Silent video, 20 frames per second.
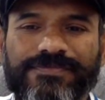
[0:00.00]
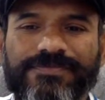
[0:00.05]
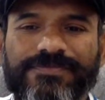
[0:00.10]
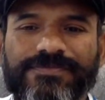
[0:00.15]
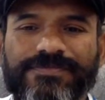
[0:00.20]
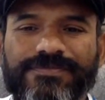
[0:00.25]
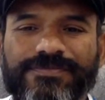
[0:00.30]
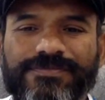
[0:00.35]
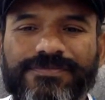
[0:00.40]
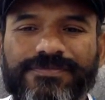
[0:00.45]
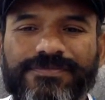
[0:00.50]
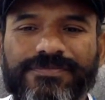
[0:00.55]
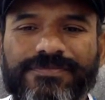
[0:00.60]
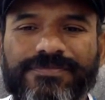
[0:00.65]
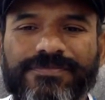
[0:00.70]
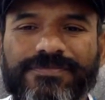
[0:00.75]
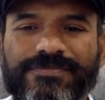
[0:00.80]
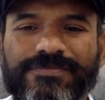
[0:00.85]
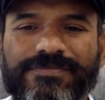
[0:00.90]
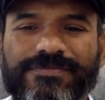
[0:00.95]

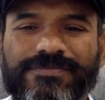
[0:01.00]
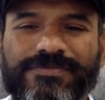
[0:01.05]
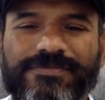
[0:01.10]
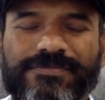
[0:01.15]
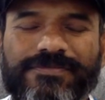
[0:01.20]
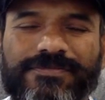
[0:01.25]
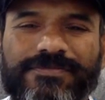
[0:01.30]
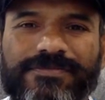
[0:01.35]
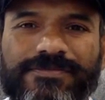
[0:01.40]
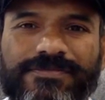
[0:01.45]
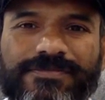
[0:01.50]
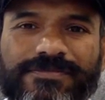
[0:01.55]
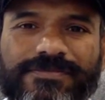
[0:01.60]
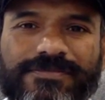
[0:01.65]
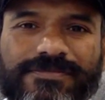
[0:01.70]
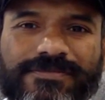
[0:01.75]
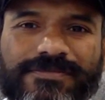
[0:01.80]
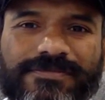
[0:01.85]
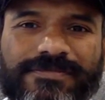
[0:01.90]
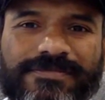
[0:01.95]

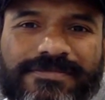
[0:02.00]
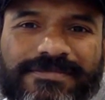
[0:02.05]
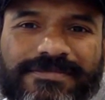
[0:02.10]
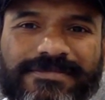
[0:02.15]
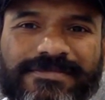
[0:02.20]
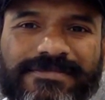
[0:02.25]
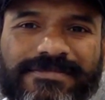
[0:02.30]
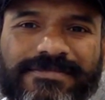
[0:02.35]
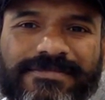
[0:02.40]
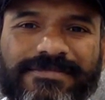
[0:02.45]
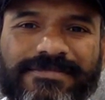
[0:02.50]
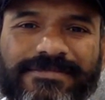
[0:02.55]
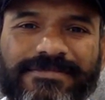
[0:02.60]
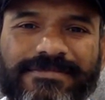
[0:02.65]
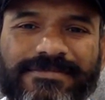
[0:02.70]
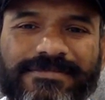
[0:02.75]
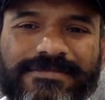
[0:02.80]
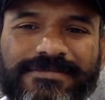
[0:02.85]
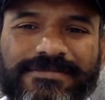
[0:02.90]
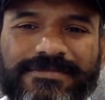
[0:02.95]

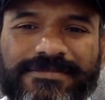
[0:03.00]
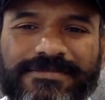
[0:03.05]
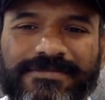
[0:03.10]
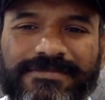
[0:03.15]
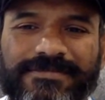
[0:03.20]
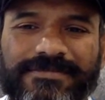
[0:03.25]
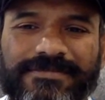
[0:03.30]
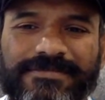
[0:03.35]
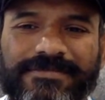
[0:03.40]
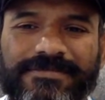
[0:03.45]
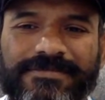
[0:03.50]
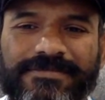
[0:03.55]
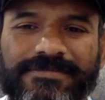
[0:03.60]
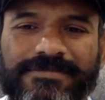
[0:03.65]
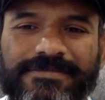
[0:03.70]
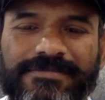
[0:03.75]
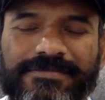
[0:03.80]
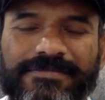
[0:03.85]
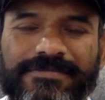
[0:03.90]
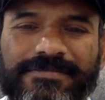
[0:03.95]

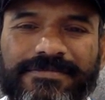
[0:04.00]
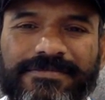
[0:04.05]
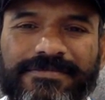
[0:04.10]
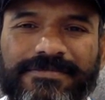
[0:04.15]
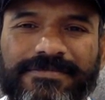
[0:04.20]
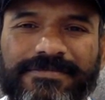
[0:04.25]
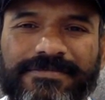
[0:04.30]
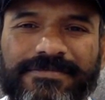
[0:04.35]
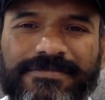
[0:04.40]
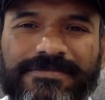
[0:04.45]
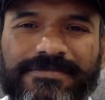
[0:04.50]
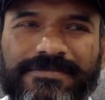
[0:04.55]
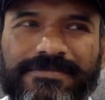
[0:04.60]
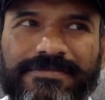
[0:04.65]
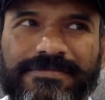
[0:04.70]
(not speaking)